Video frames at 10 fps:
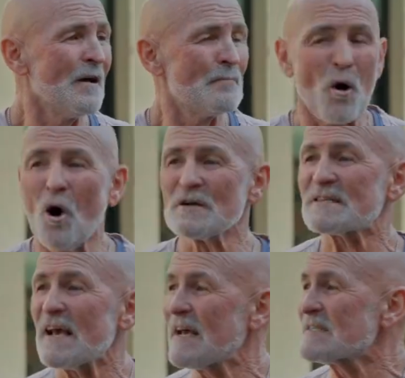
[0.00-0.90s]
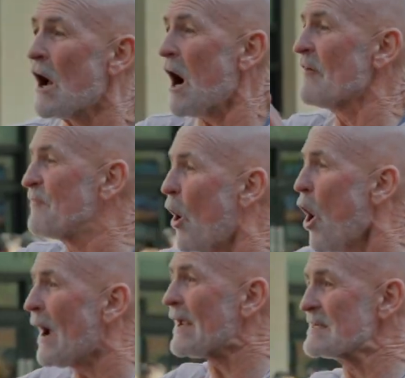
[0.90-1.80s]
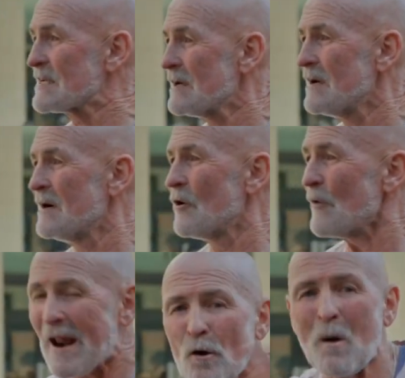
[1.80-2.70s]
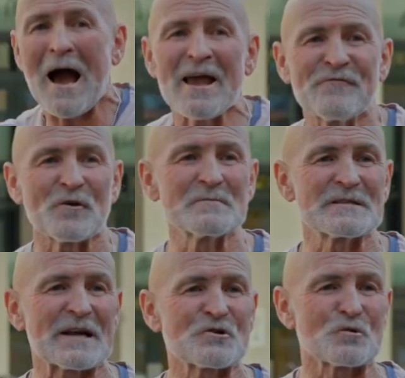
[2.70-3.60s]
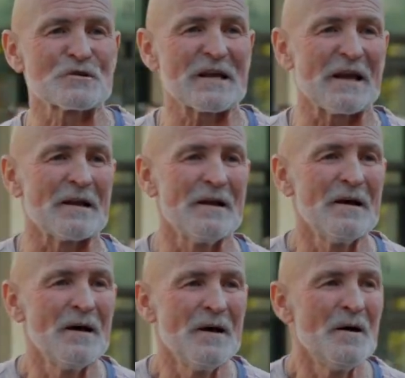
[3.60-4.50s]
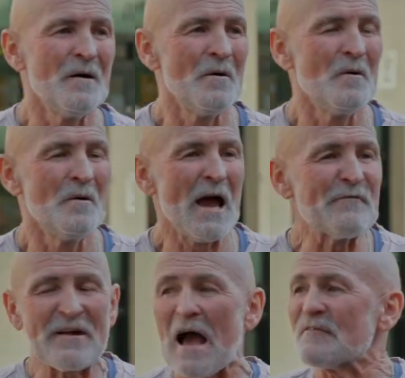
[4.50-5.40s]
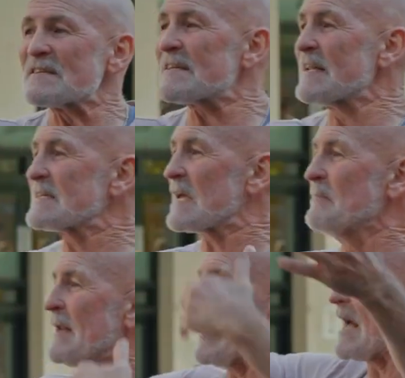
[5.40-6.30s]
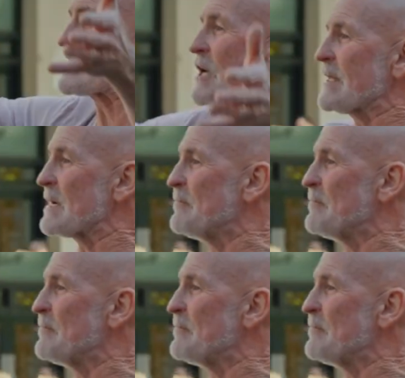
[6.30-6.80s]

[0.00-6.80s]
Paul says, avoid, run away from sexual sin. Every other sin is committed outside the